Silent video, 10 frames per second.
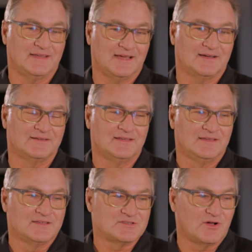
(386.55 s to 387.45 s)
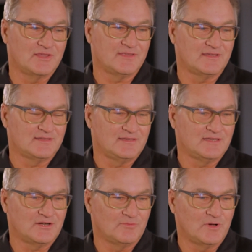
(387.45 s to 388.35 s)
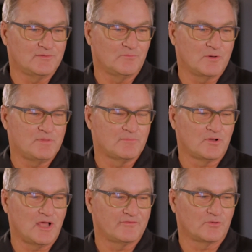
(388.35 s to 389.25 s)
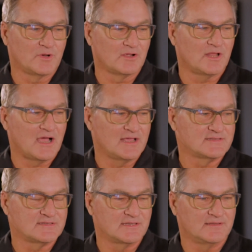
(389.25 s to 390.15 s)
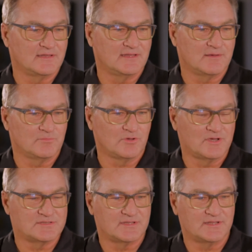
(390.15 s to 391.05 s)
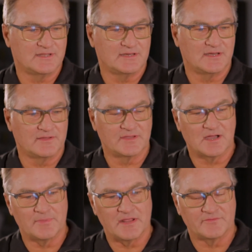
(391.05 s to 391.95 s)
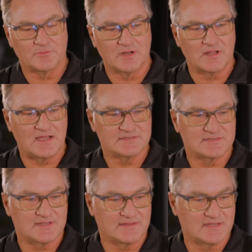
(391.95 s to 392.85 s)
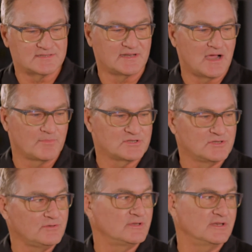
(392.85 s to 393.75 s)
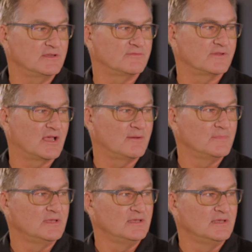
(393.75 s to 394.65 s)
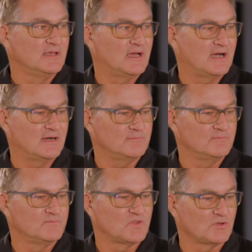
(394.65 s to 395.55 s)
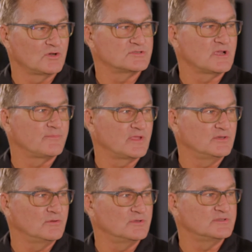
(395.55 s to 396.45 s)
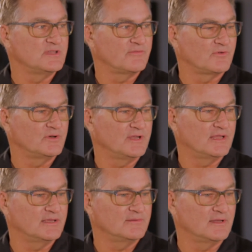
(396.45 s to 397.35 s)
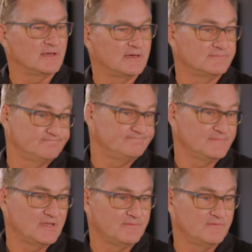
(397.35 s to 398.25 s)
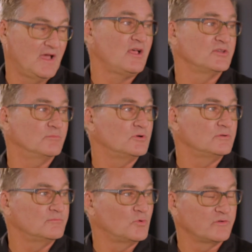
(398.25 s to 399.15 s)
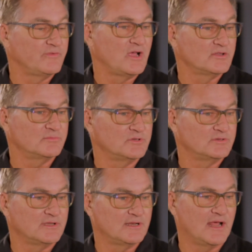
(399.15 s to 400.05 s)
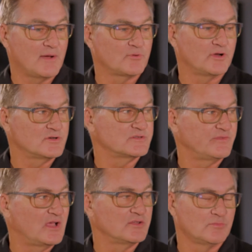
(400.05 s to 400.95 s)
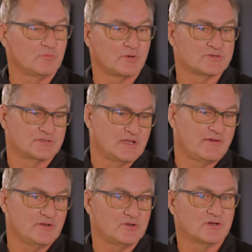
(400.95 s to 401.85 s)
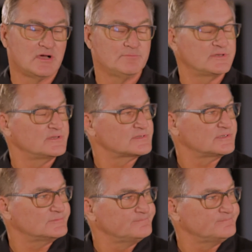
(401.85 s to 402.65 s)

yeah. So I think, what people have to realize, the employees of the company have to realize, is that this is an opportunity for them to learn something new and different and valuable, more valuable. An operator is a valuable person to have in your company. So.